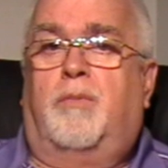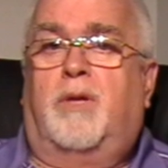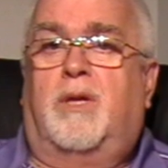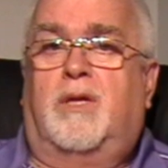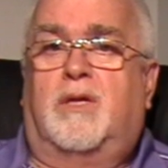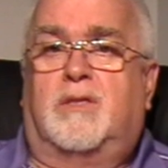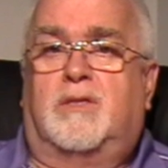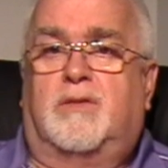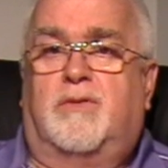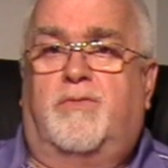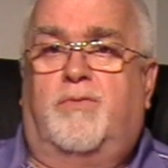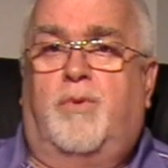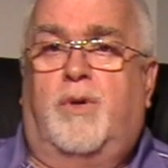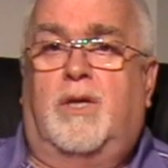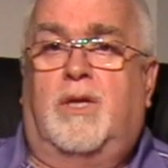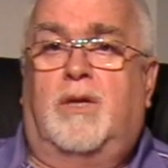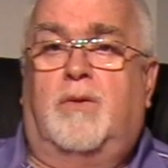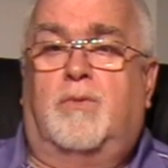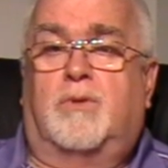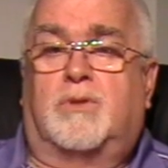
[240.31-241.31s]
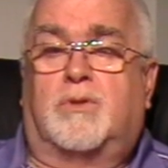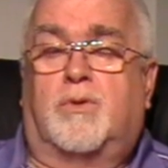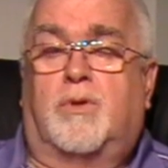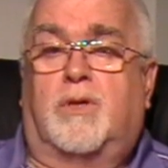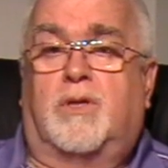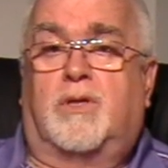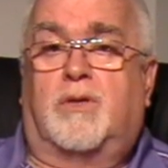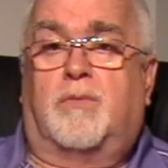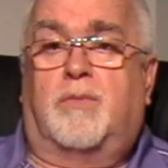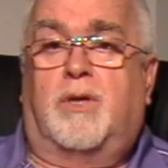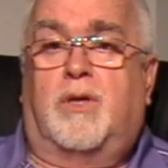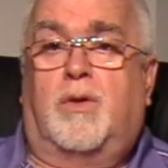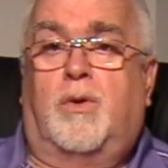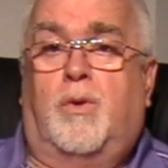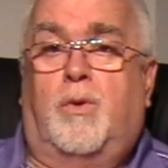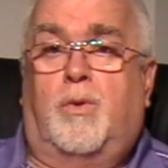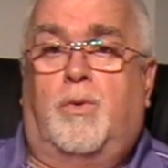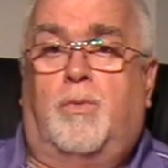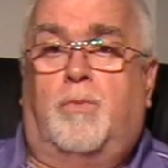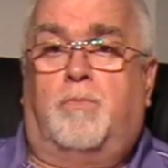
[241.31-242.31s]
minutes of when he was going to be
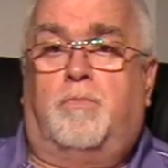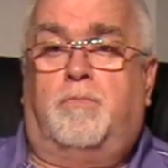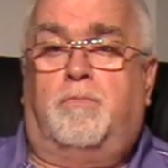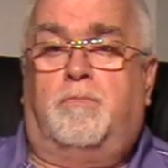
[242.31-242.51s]
home.